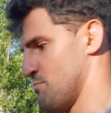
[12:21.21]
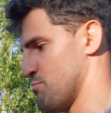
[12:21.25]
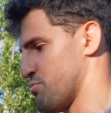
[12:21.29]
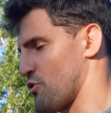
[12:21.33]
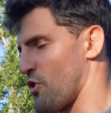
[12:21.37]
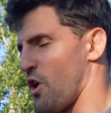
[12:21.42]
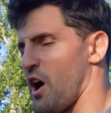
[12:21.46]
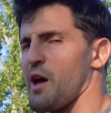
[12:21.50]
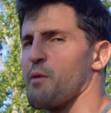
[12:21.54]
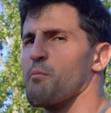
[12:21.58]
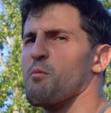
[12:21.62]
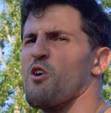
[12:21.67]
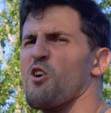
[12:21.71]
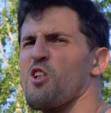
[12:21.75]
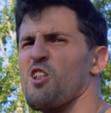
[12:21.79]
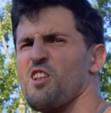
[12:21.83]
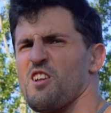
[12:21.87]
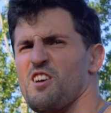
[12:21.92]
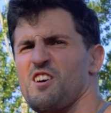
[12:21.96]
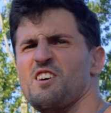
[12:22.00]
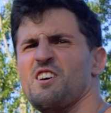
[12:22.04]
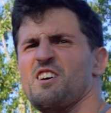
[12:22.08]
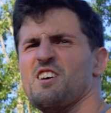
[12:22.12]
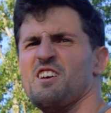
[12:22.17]
Primal.
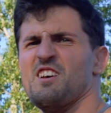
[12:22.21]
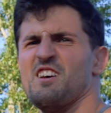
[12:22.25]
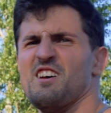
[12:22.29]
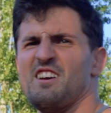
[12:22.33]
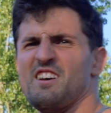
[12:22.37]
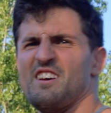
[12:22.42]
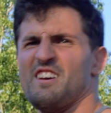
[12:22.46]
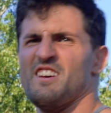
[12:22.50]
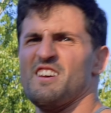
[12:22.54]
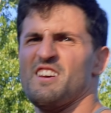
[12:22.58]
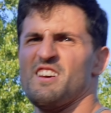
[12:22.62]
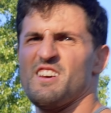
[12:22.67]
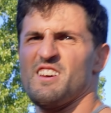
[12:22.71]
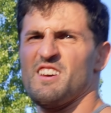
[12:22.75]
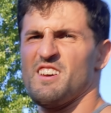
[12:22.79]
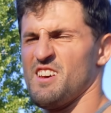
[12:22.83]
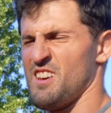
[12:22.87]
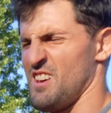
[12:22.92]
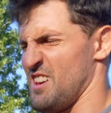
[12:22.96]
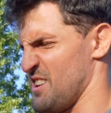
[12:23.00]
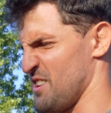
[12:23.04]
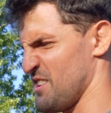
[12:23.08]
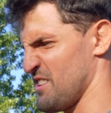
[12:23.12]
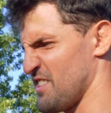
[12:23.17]
I
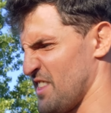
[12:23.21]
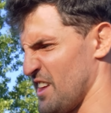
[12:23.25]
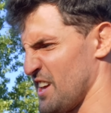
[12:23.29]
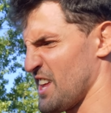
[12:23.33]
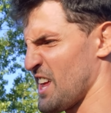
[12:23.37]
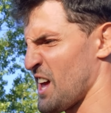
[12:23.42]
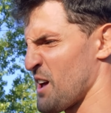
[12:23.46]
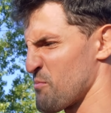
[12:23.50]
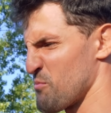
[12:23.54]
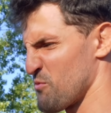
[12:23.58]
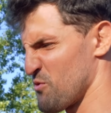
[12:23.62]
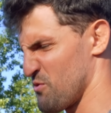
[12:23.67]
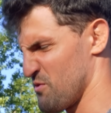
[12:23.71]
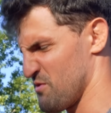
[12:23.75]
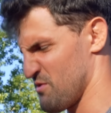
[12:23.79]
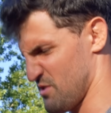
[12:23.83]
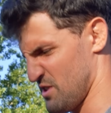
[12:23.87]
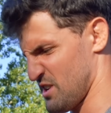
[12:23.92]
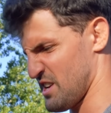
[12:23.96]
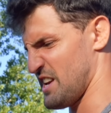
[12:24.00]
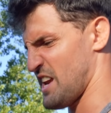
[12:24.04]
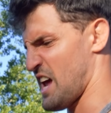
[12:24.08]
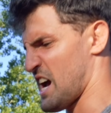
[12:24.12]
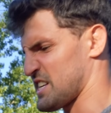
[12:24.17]
think I'm
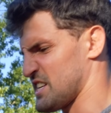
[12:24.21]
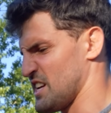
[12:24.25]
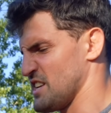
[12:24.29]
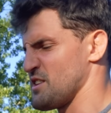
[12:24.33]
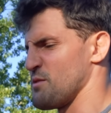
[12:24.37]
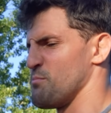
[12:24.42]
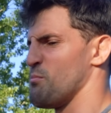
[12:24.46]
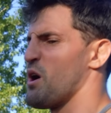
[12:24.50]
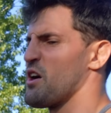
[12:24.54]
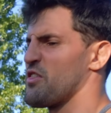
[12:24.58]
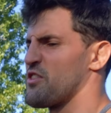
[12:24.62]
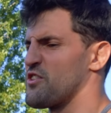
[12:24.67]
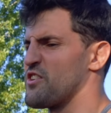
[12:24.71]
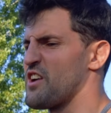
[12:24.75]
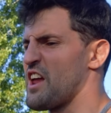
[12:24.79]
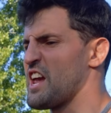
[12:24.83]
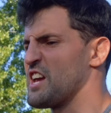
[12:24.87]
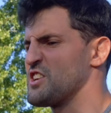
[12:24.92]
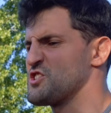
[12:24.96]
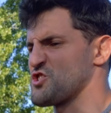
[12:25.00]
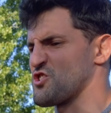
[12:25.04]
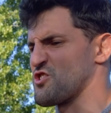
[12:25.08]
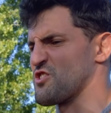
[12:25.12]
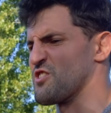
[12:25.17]
connected to Mother
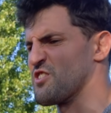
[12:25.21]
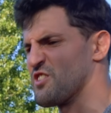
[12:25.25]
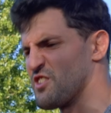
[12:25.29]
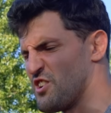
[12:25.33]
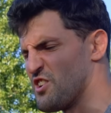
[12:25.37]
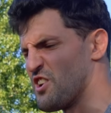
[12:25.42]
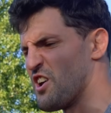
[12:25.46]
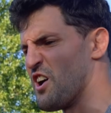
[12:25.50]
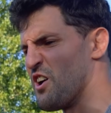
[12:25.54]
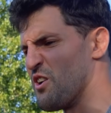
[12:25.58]
Nature, you